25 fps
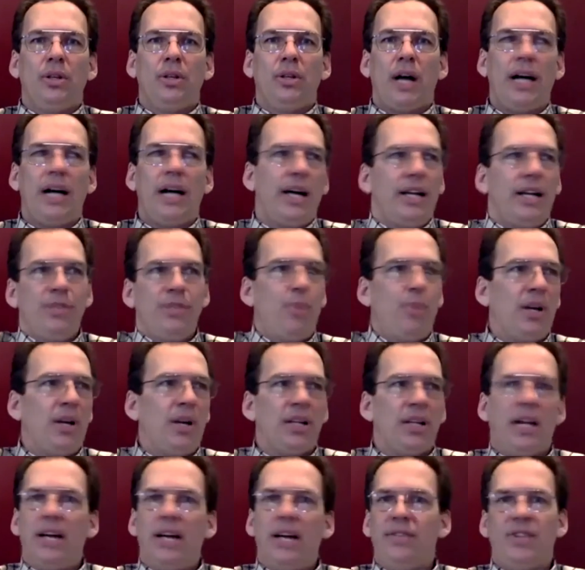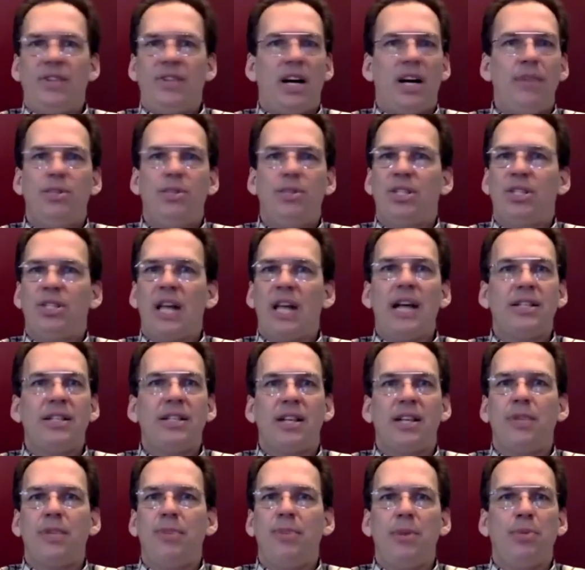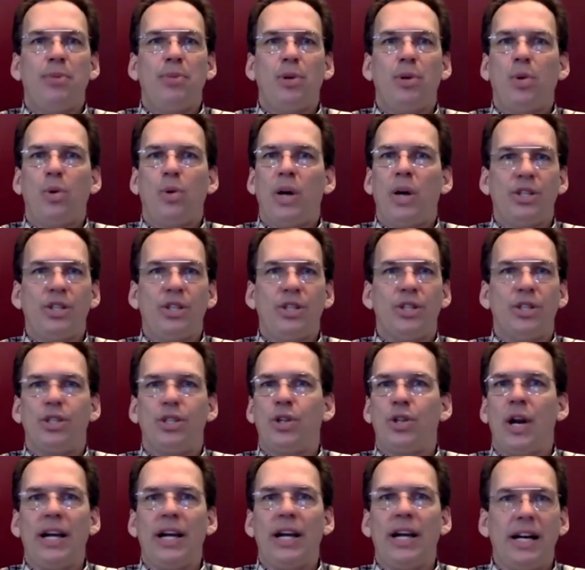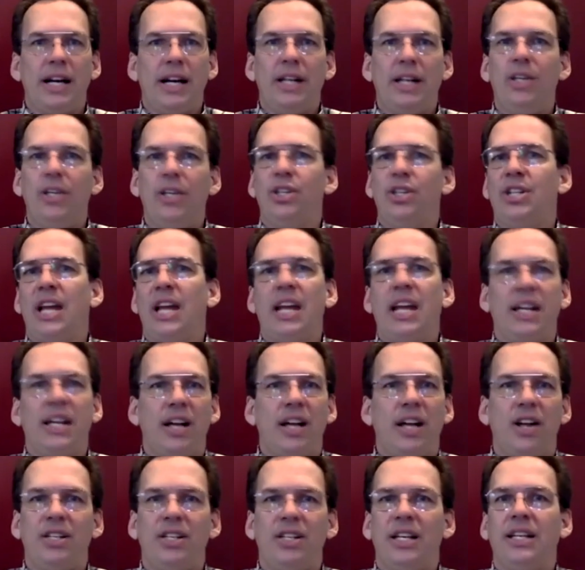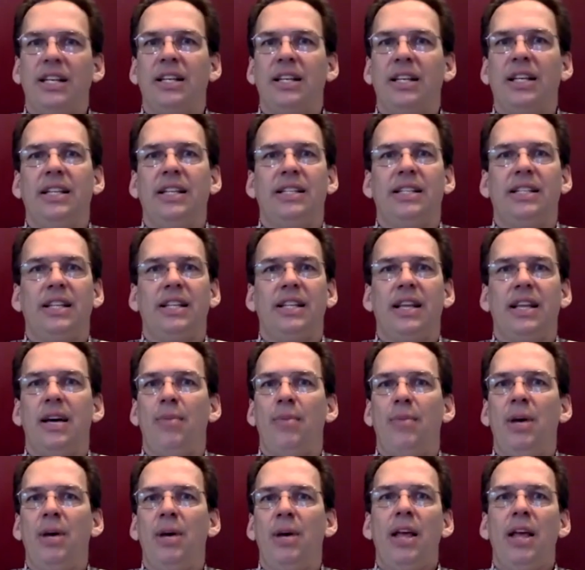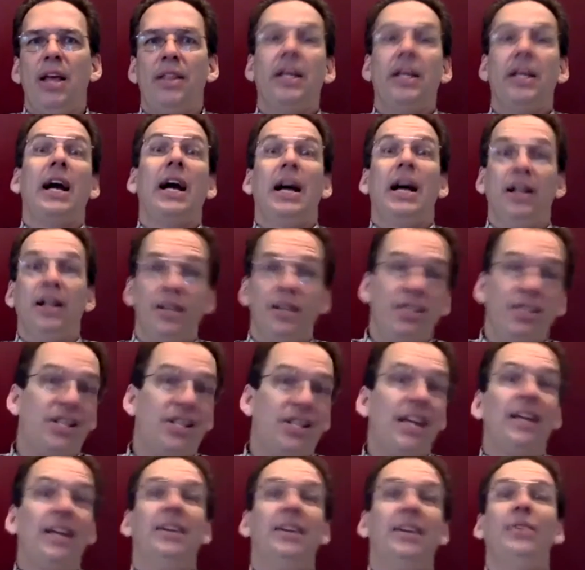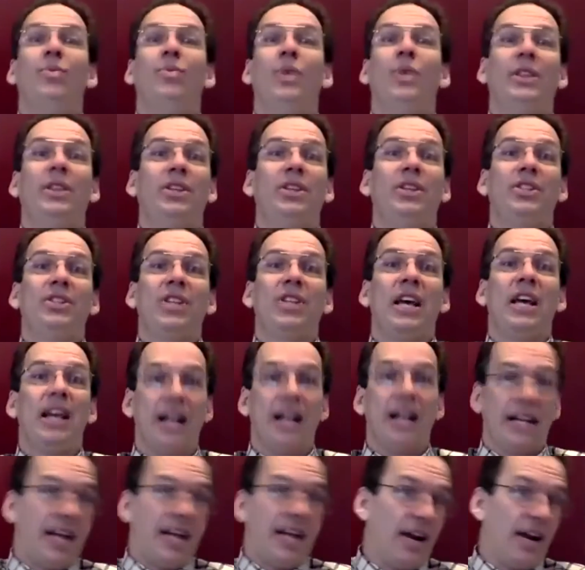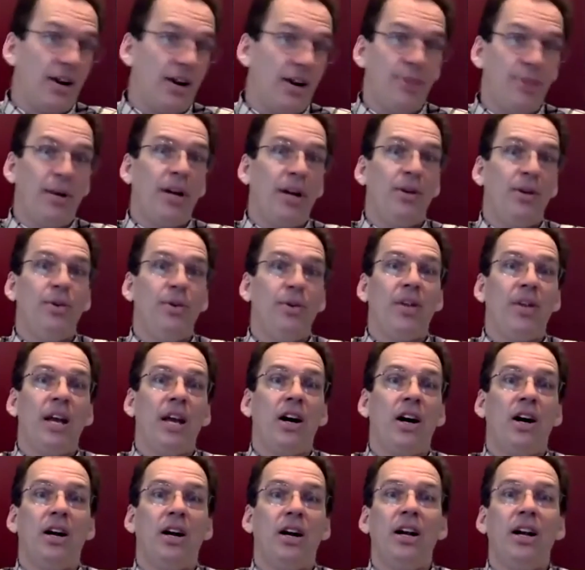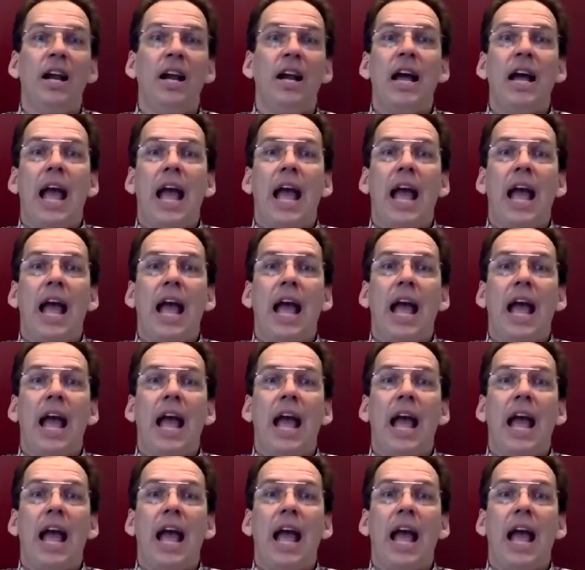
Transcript: I spend a lot of time just asking people questions, trying to understand and articulate to them that I understand what they're saying, I care about who they are,